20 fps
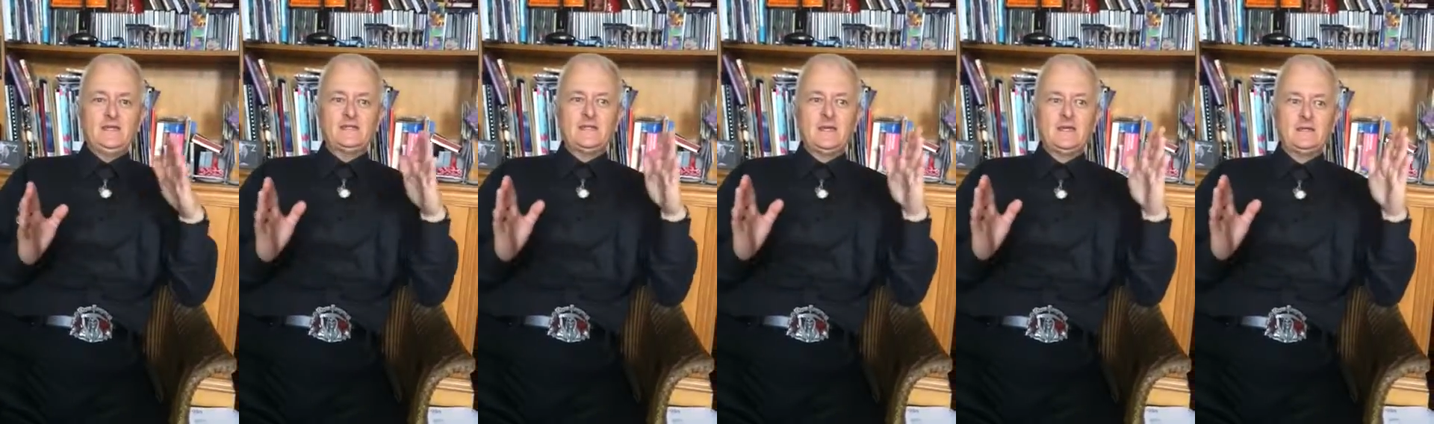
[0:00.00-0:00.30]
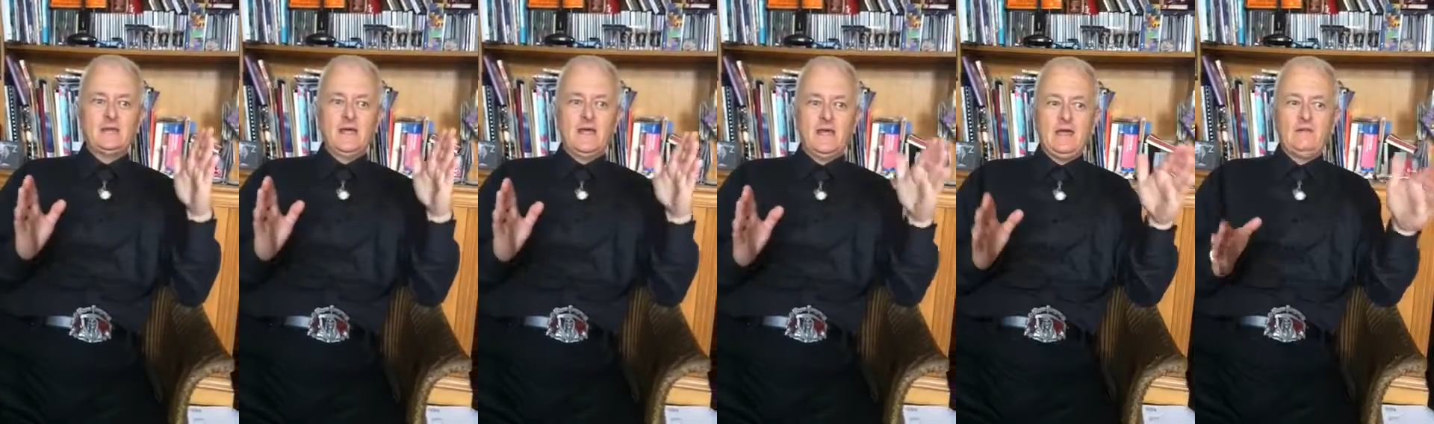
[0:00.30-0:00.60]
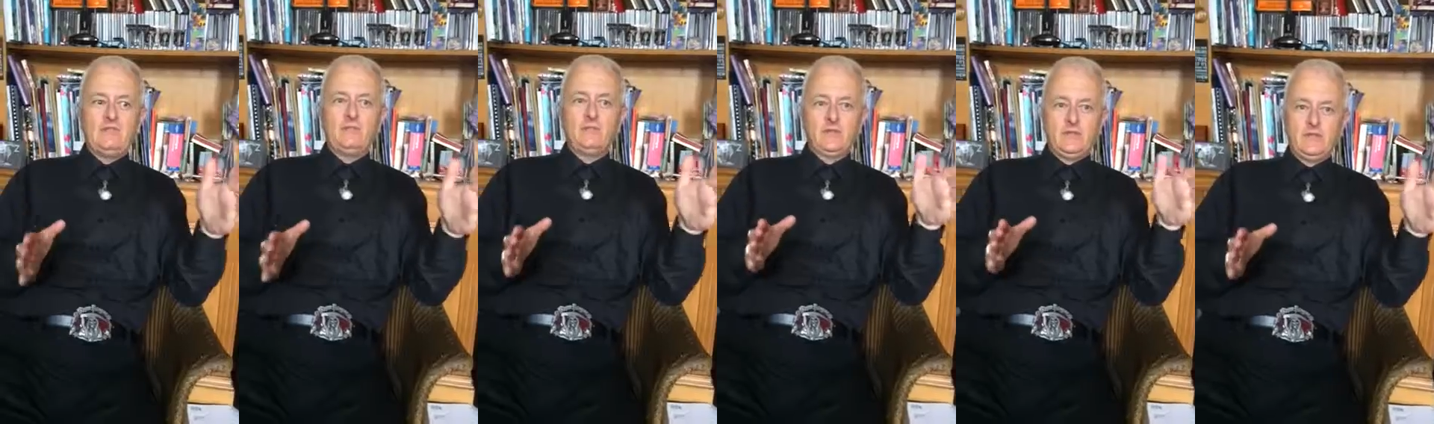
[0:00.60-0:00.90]
Yeah, he said,
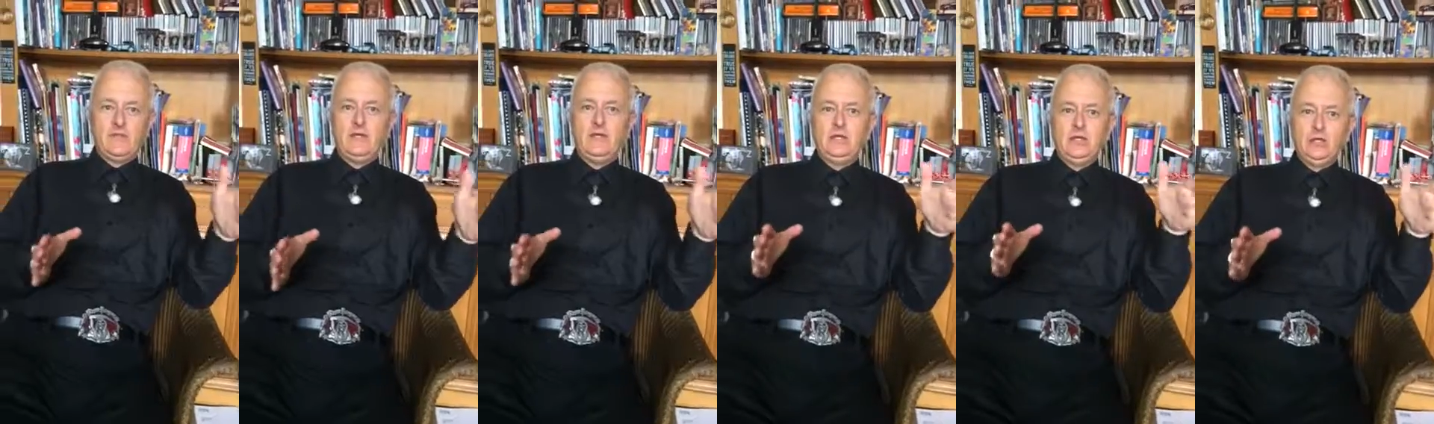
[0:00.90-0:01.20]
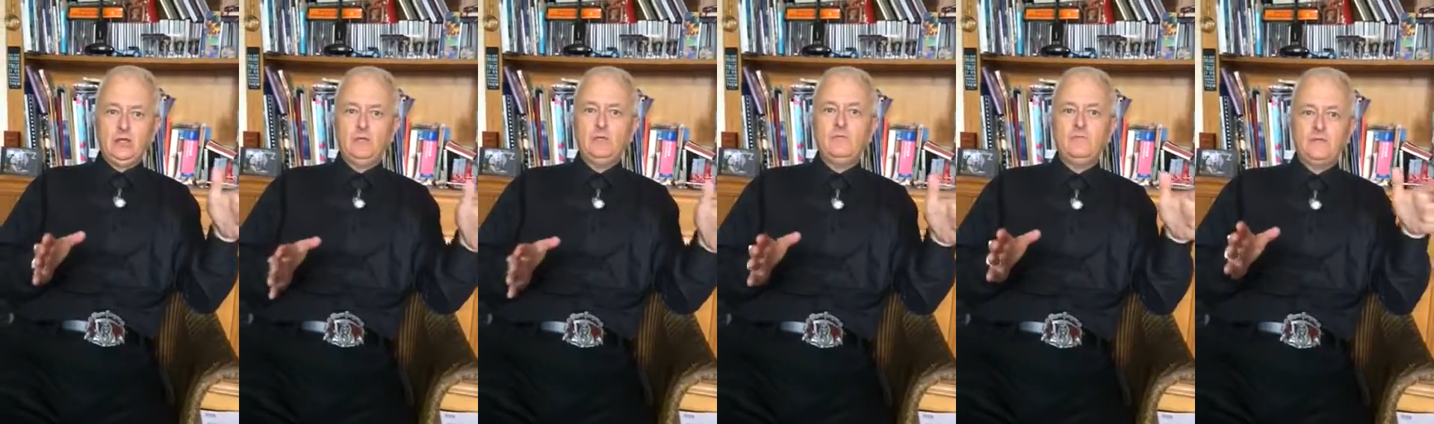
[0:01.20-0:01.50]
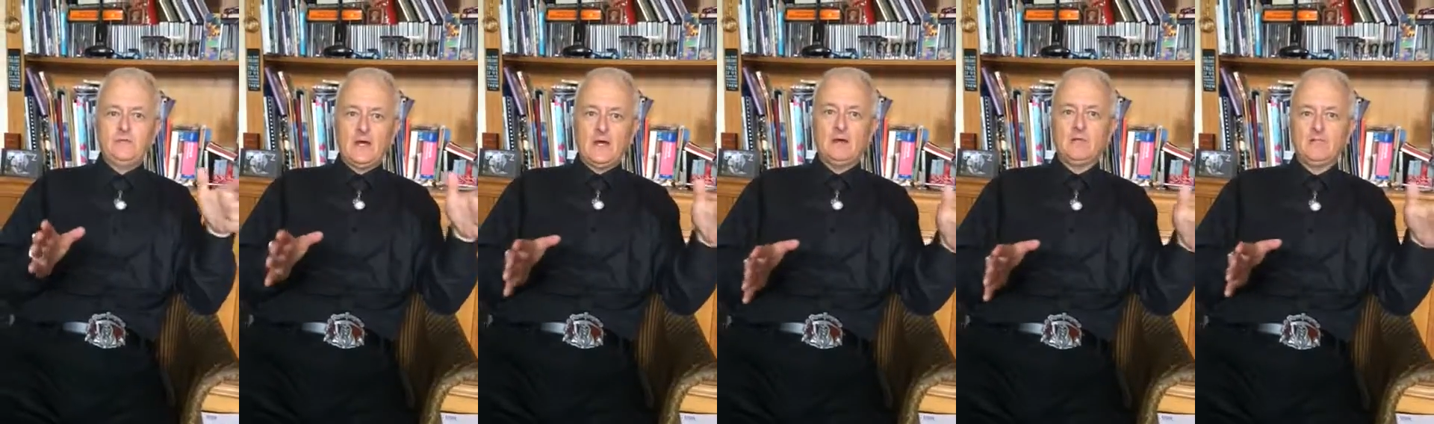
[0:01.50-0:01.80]
"Everything
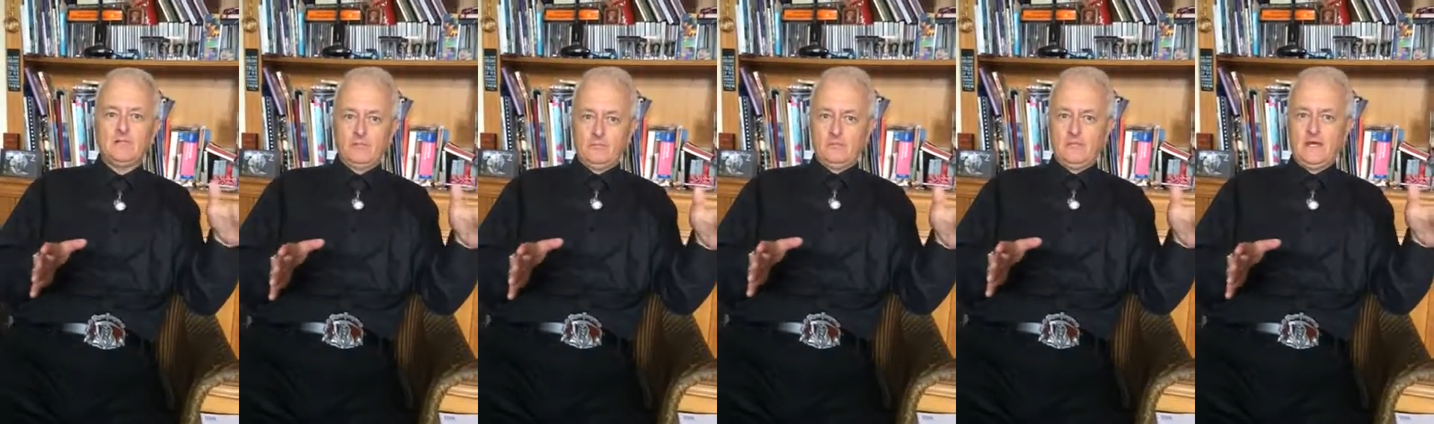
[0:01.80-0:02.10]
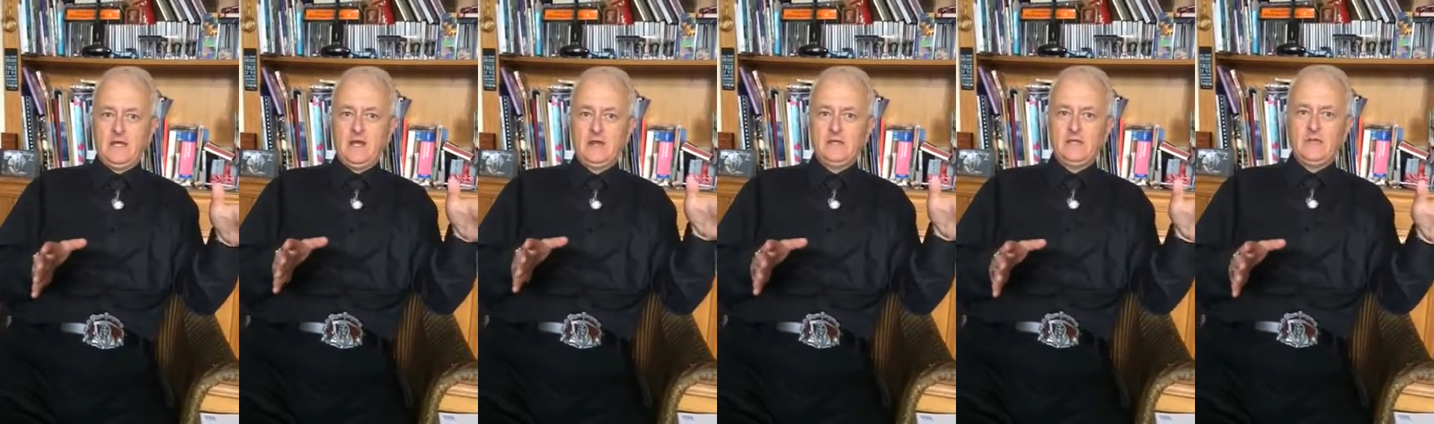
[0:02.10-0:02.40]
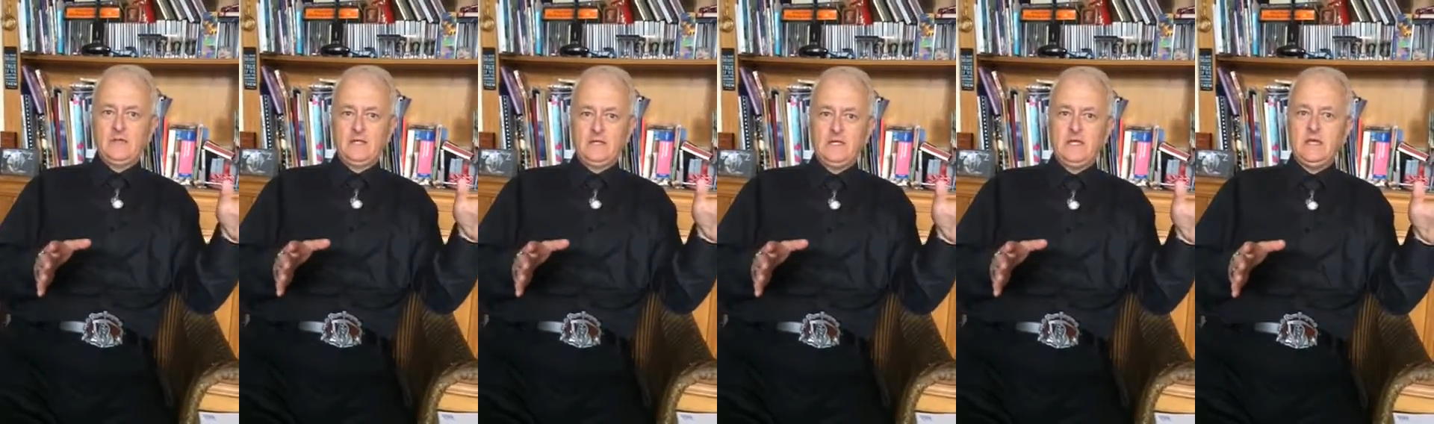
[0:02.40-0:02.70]
you've done for me
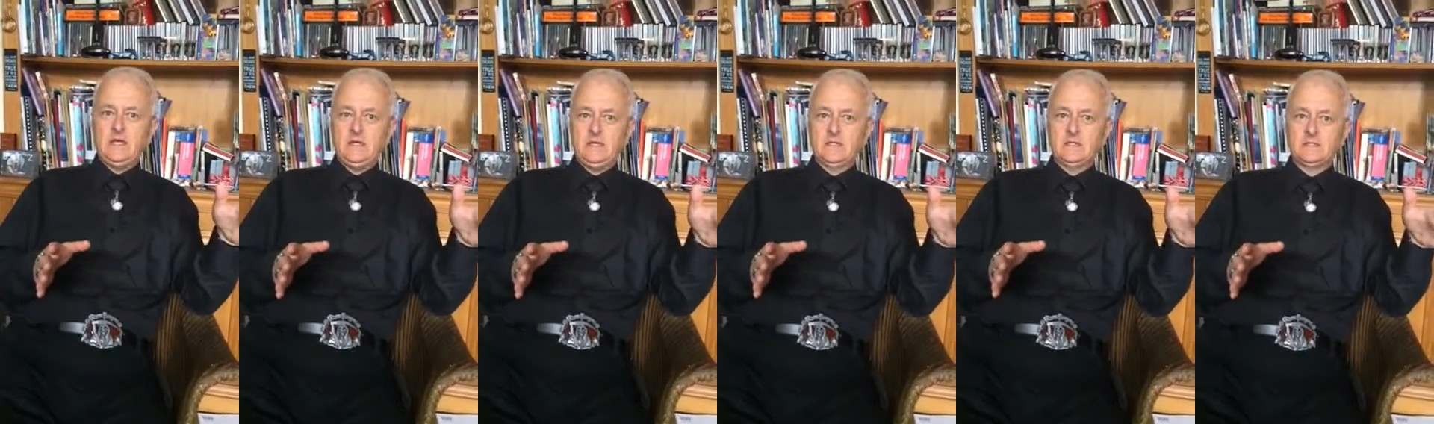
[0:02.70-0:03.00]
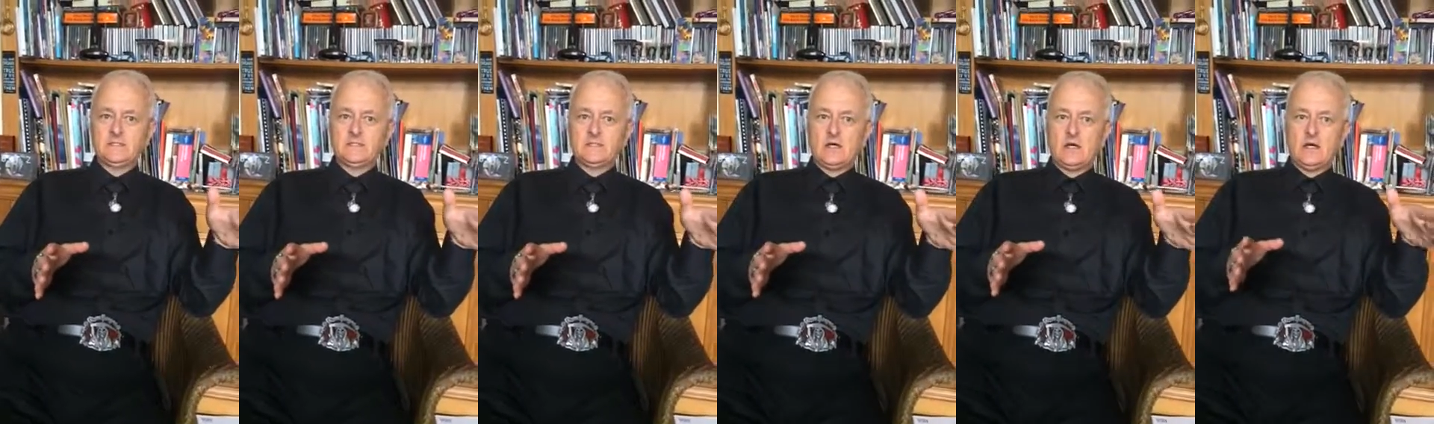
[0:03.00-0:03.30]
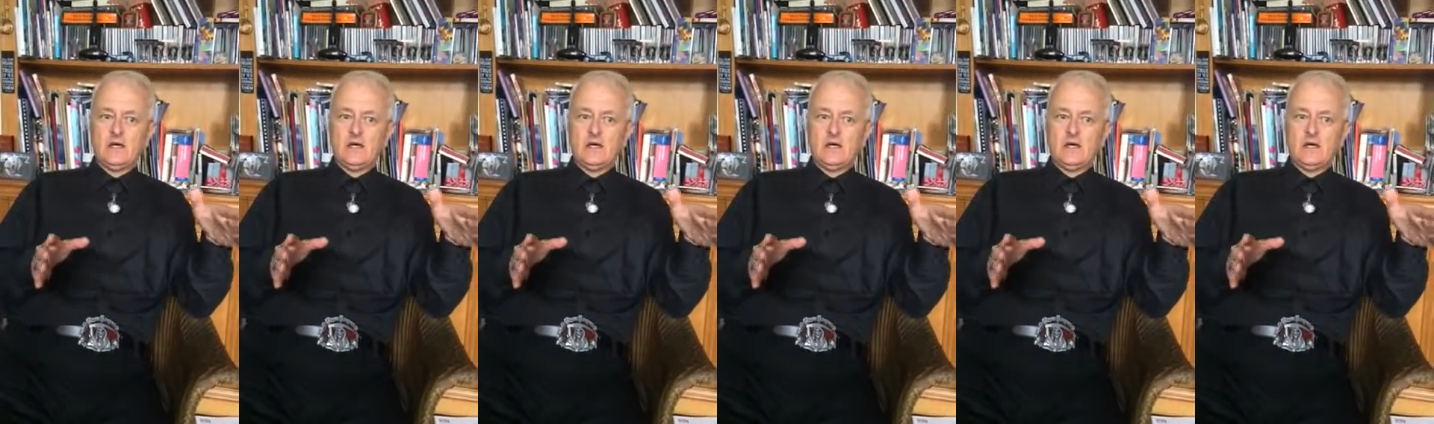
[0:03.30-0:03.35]
over the years,